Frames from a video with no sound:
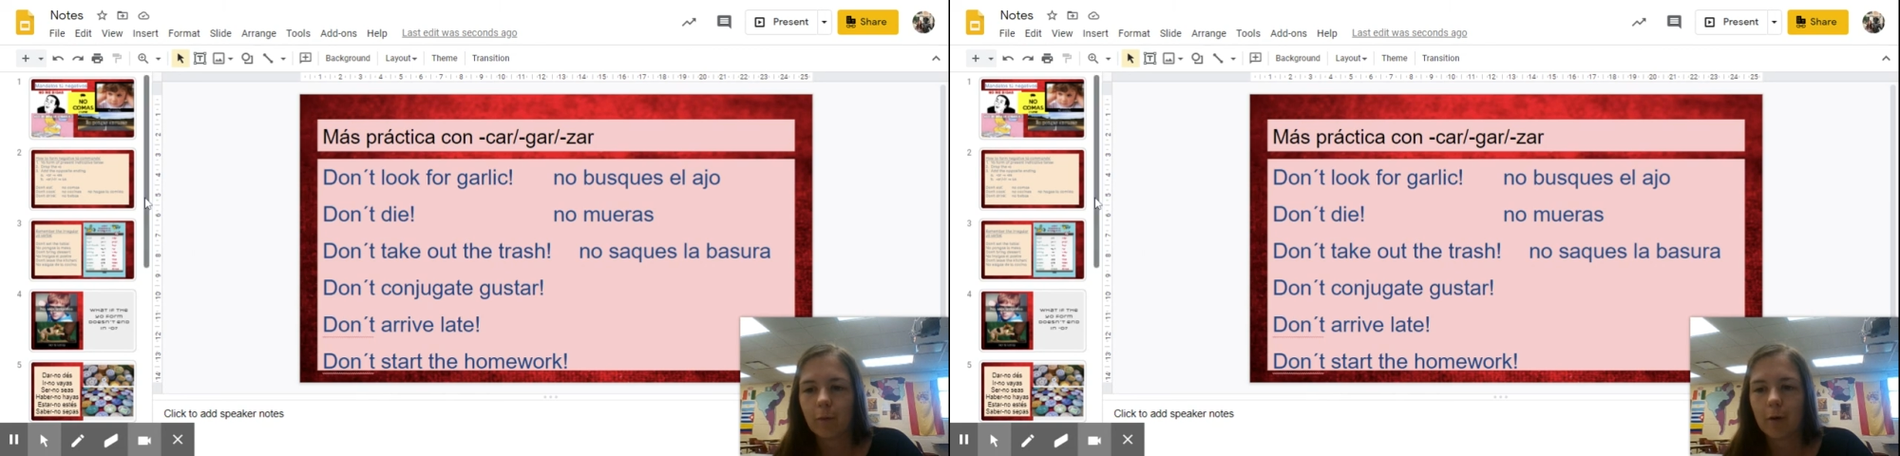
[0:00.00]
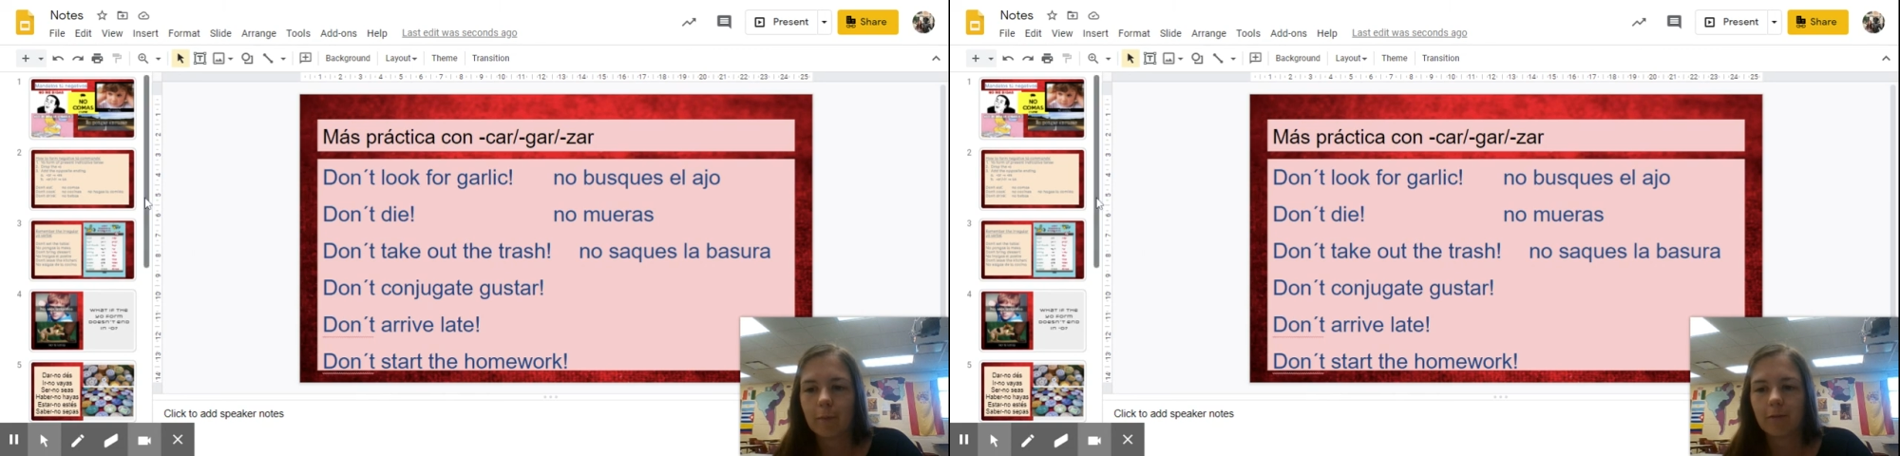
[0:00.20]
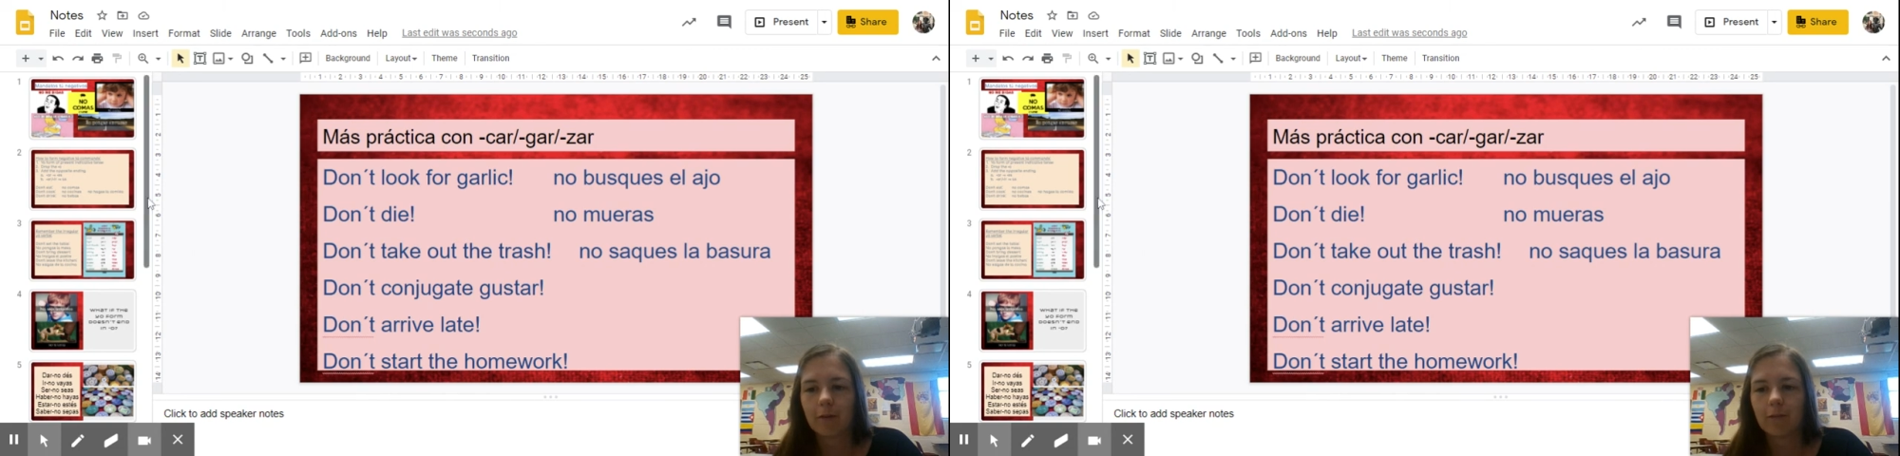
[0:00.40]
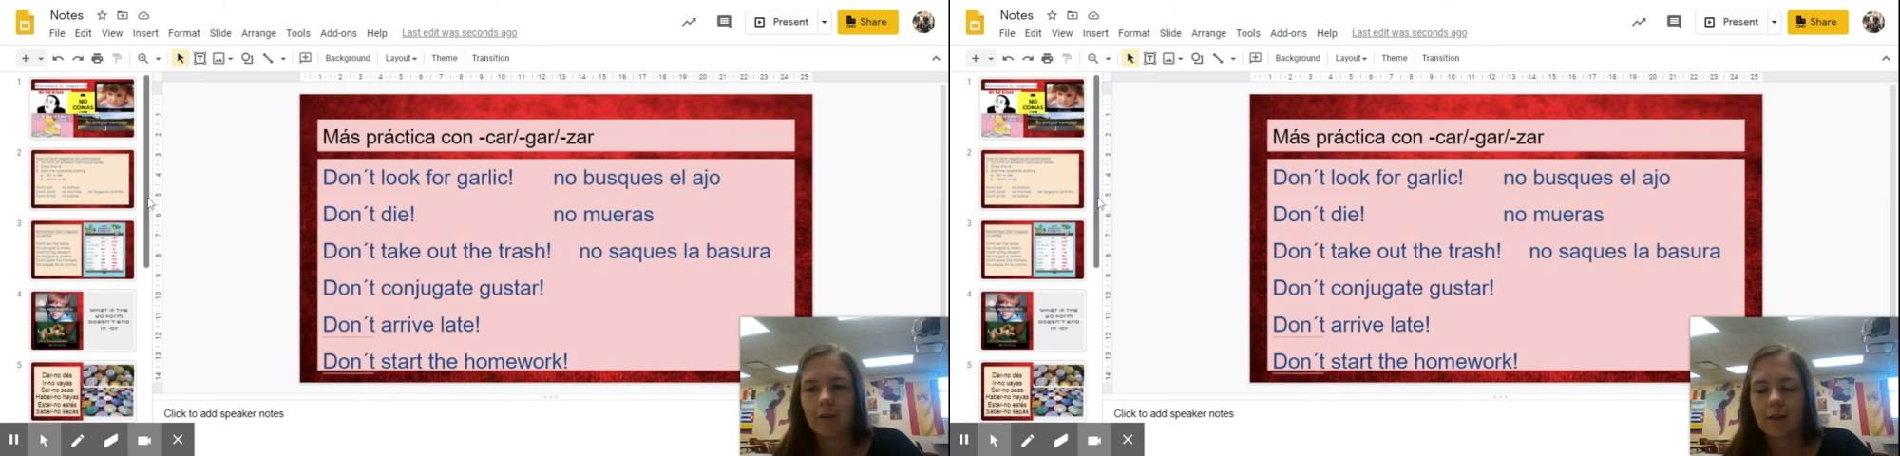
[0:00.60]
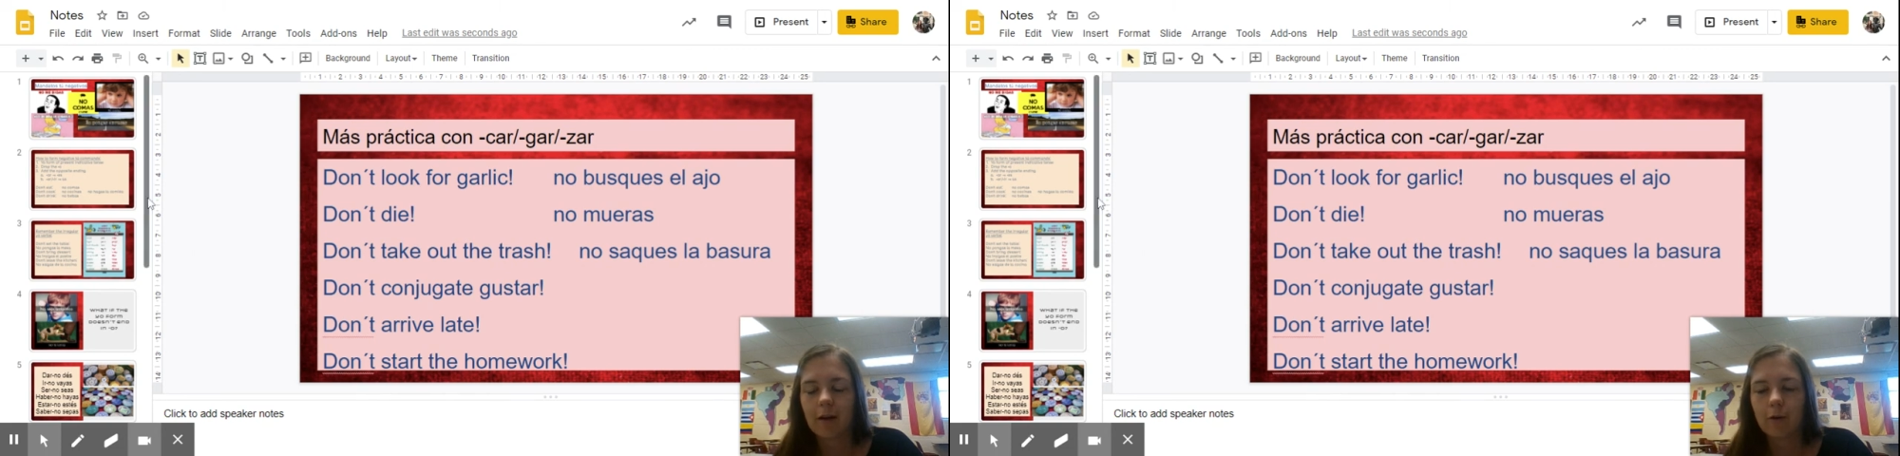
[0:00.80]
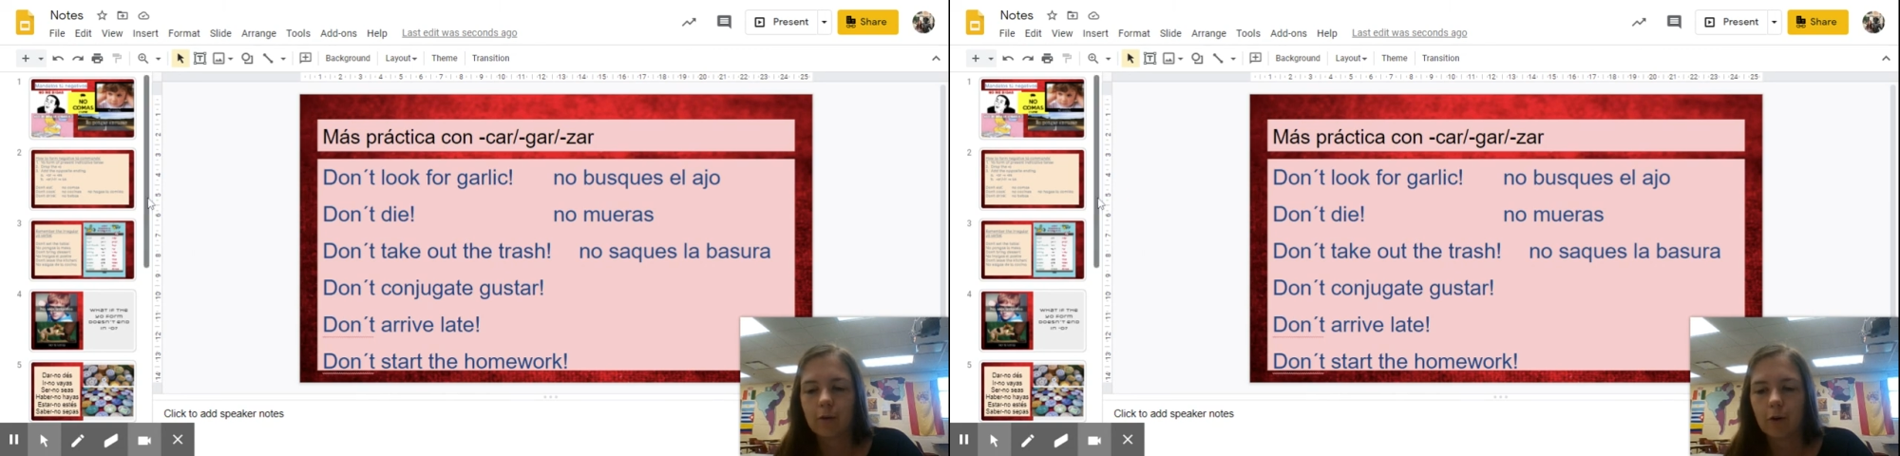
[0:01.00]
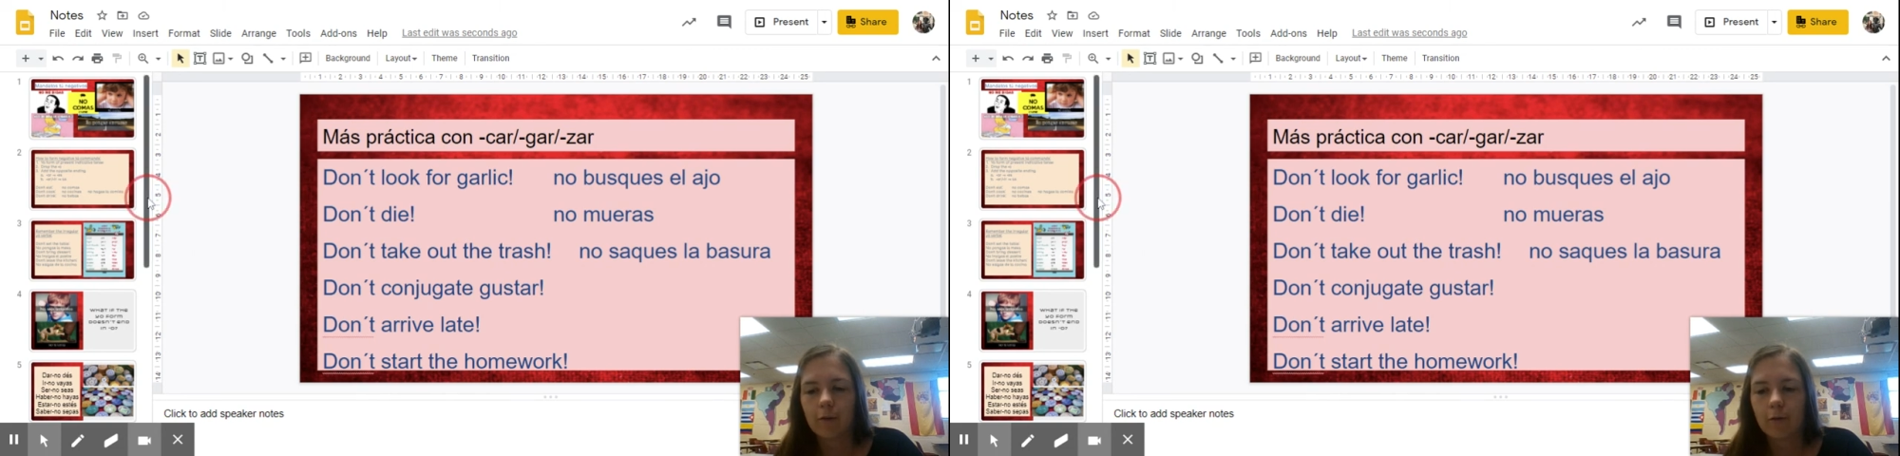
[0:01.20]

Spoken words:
overwhelmed by this video,